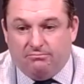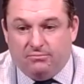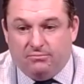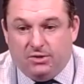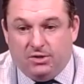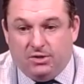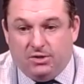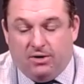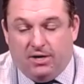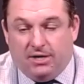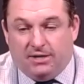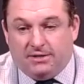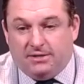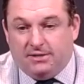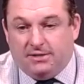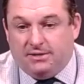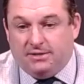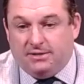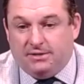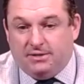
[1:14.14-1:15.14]
Yeah,
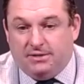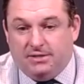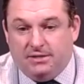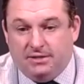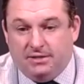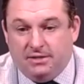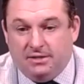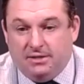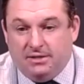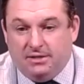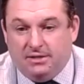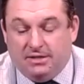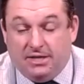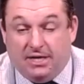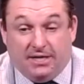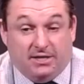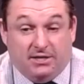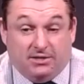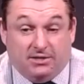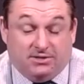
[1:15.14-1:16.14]

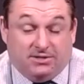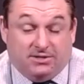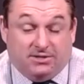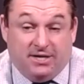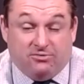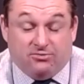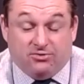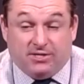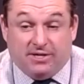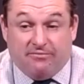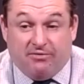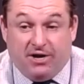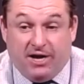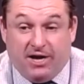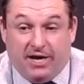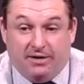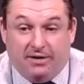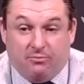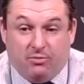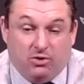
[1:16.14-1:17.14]
he's dangerous every
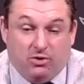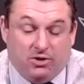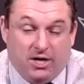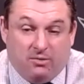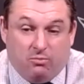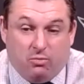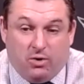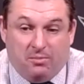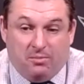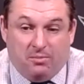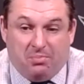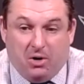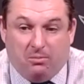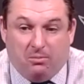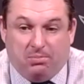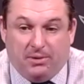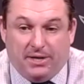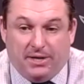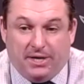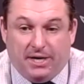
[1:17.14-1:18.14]
night, and we only had one power
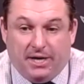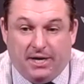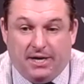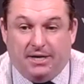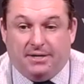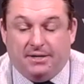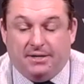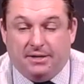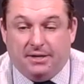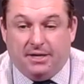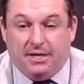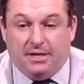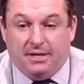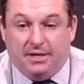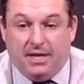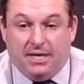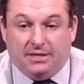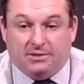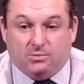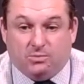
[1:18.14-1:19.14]
play tonight,
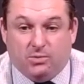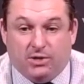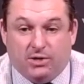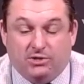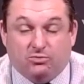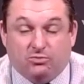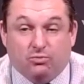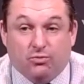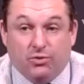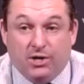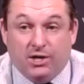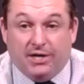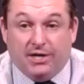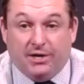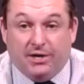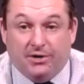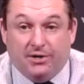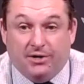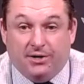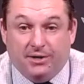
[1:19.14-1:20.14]
and that's where he's really
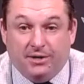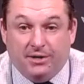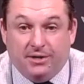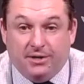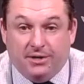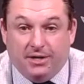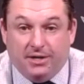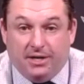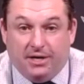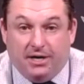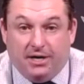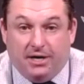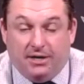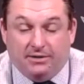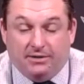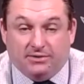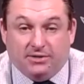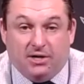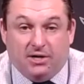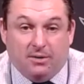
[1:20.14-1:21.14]
good,
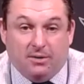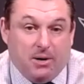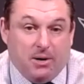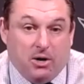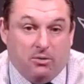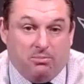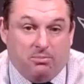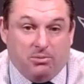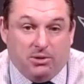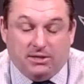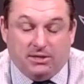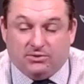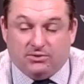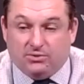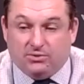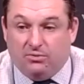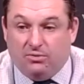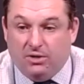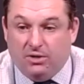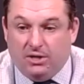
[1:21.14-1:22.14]
is on the power play.
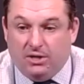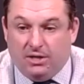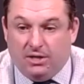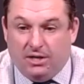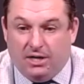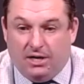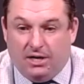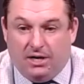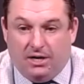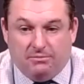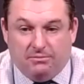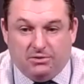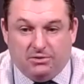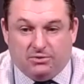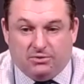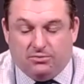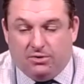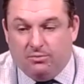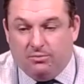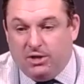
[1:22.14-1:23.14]
So he's
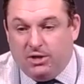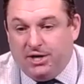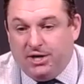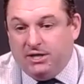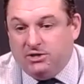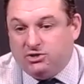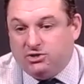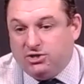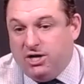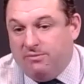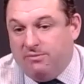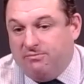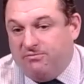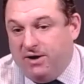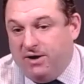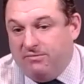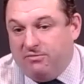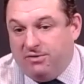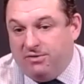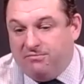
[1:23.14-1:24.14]
doing a really nice job
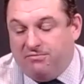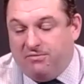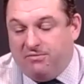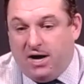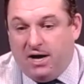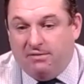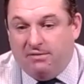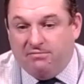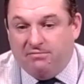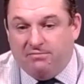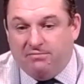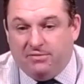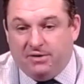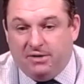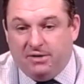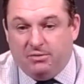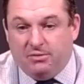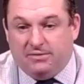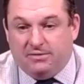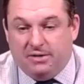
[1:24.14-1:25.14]
5-on-5.
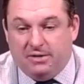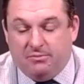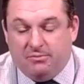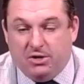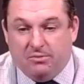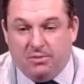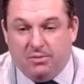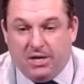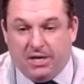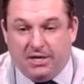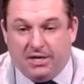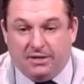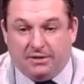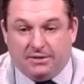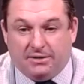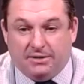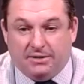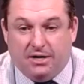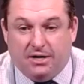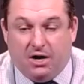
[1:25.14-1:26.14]
Him and Timmy are making
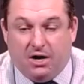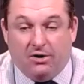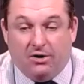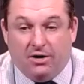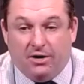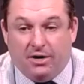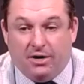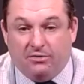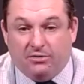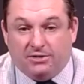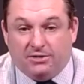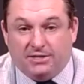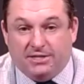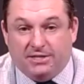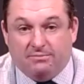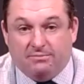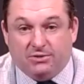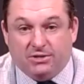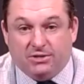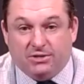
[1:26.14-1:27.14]
it hard on other
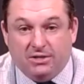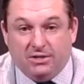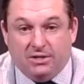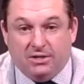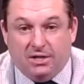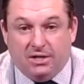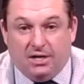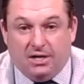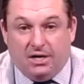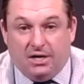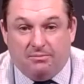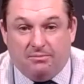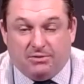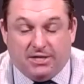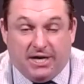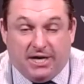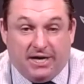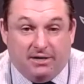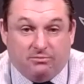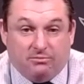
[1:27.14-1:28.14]
teams.
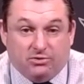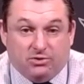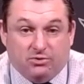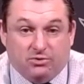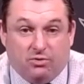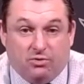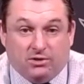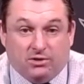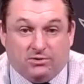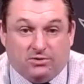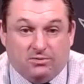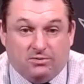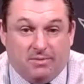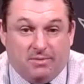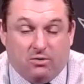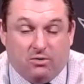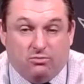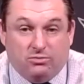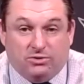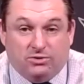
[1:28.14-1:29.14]
Tonight it was Norris, no
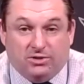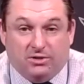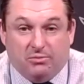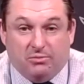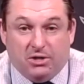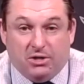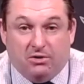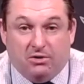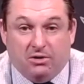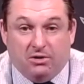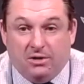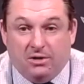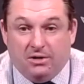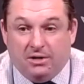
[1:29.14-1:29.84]
matter who's in the middle.